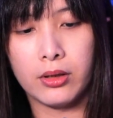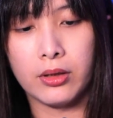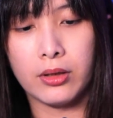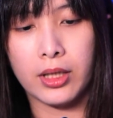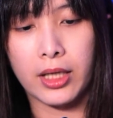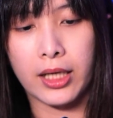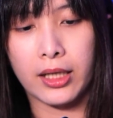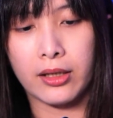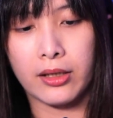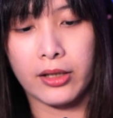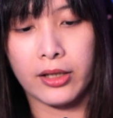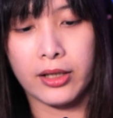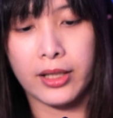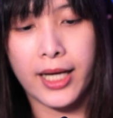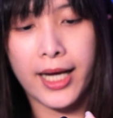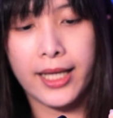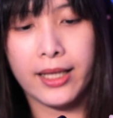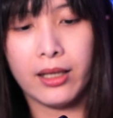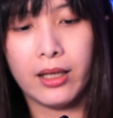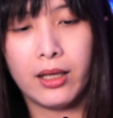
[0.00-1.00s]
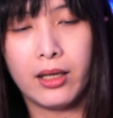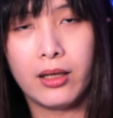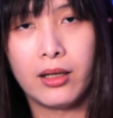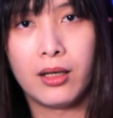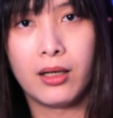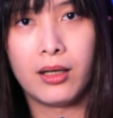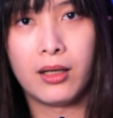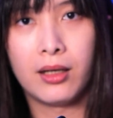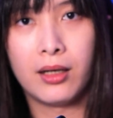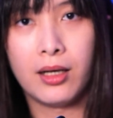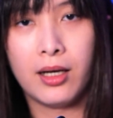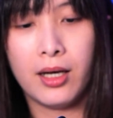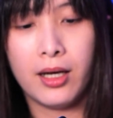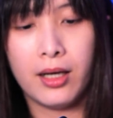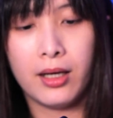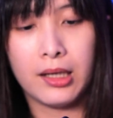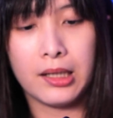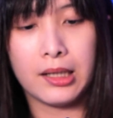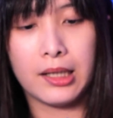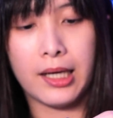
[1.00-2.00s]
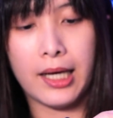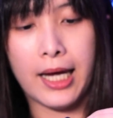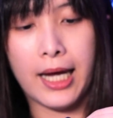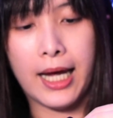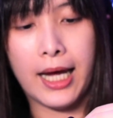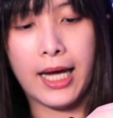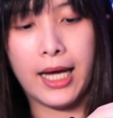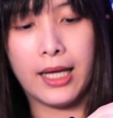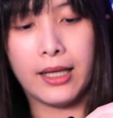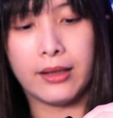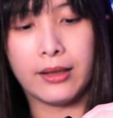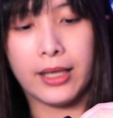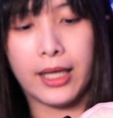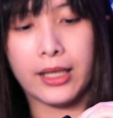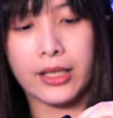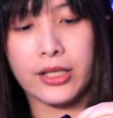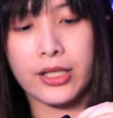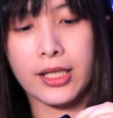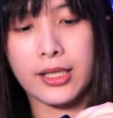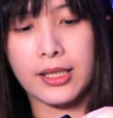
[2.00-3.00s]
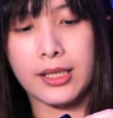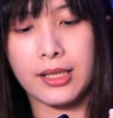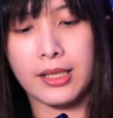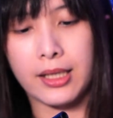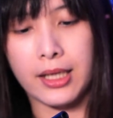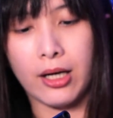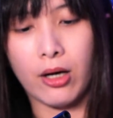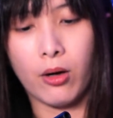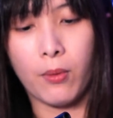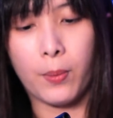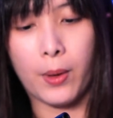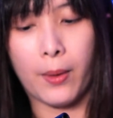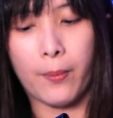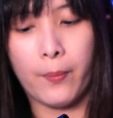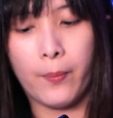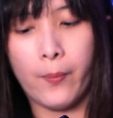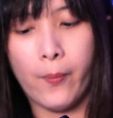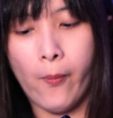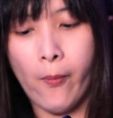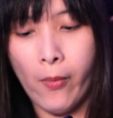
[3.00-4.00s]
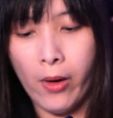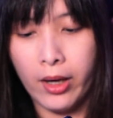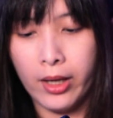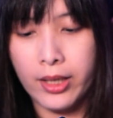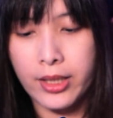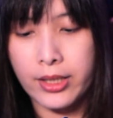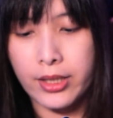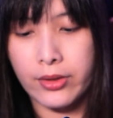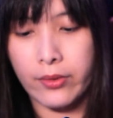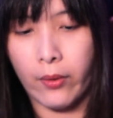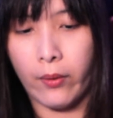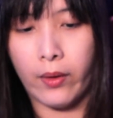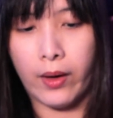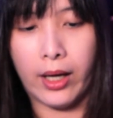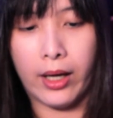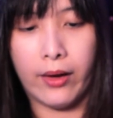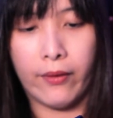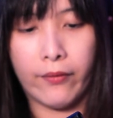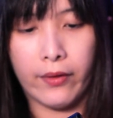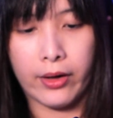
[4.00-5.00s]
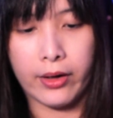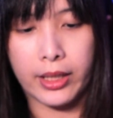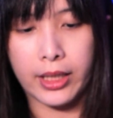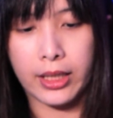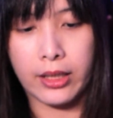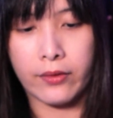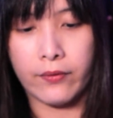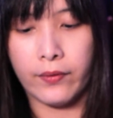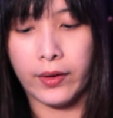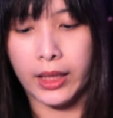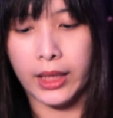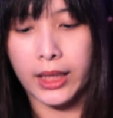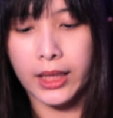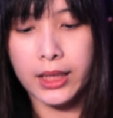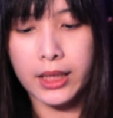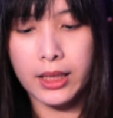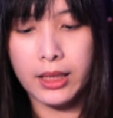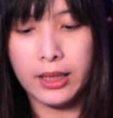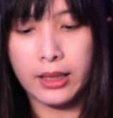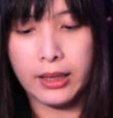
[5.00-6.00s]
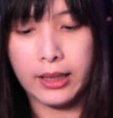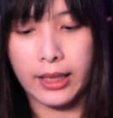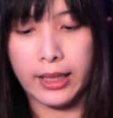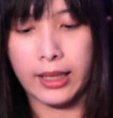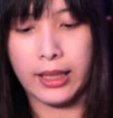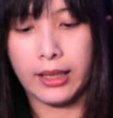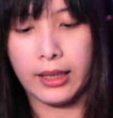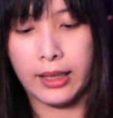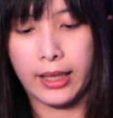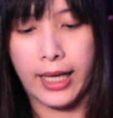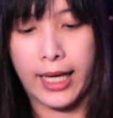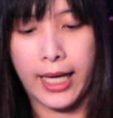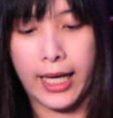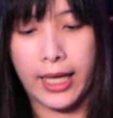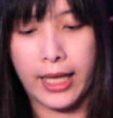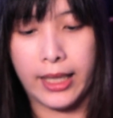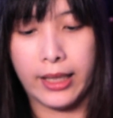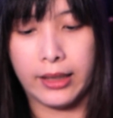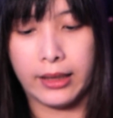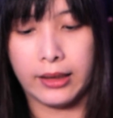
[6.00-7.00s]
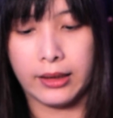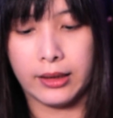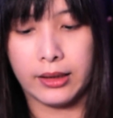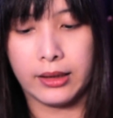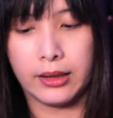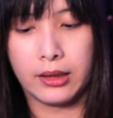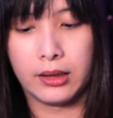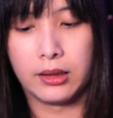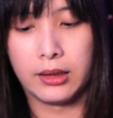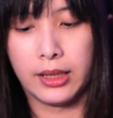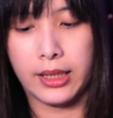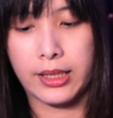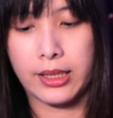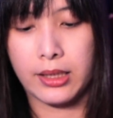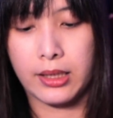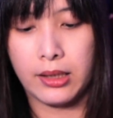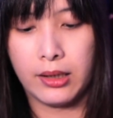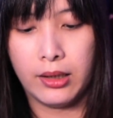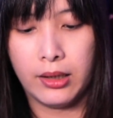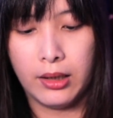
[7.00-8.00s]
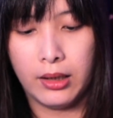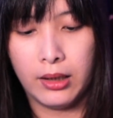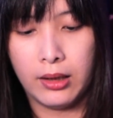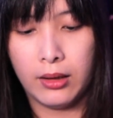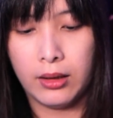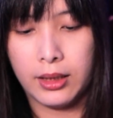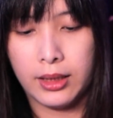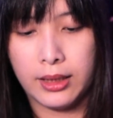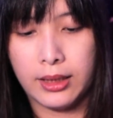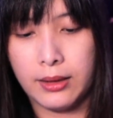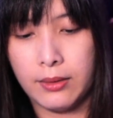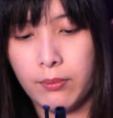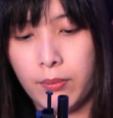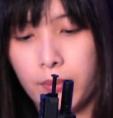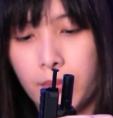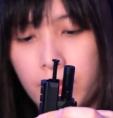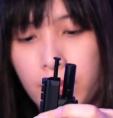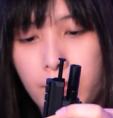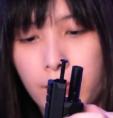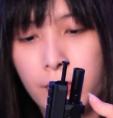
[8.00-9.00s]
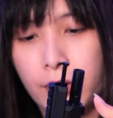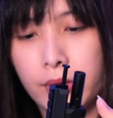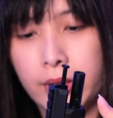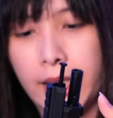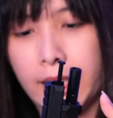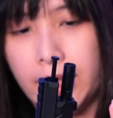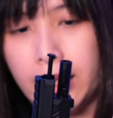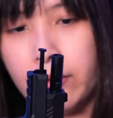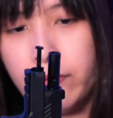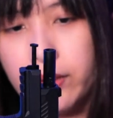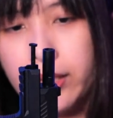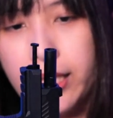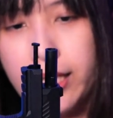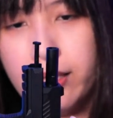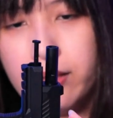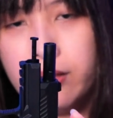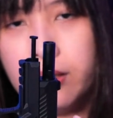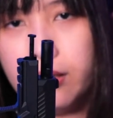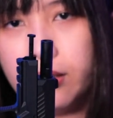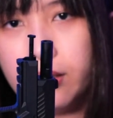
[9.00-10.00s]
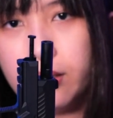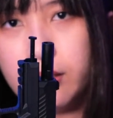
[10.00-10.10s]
You can turn that, and that adjusts the hop up. So very convenient. And let's pull that lever down,